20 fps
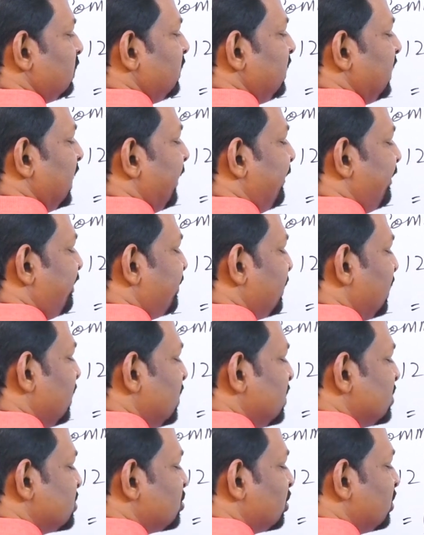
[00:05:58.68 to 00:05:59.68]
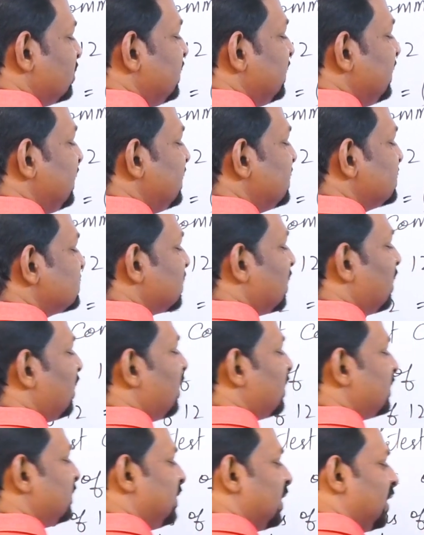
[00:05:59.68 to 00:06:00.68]
Yeah. So these
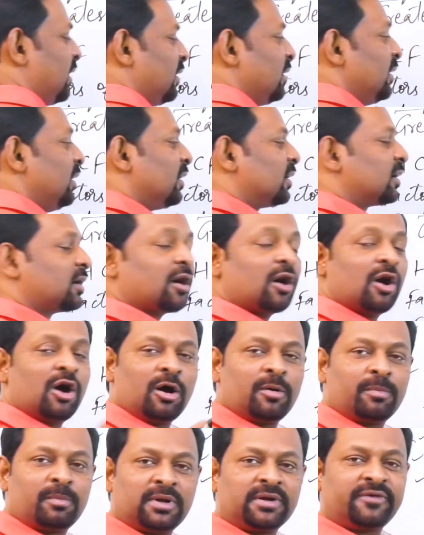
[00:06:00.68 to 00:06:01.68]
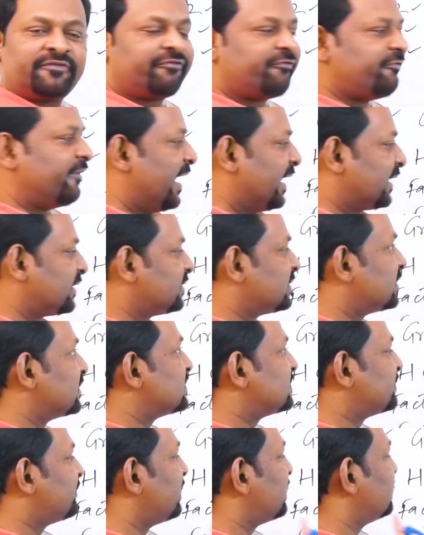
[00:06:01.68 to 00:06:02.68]
are the common
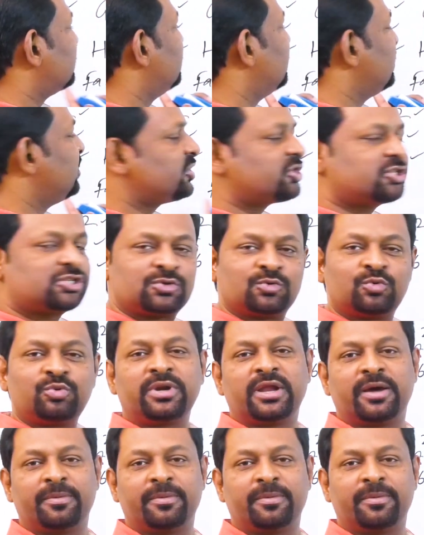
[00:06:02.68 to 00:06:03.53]
factors for these two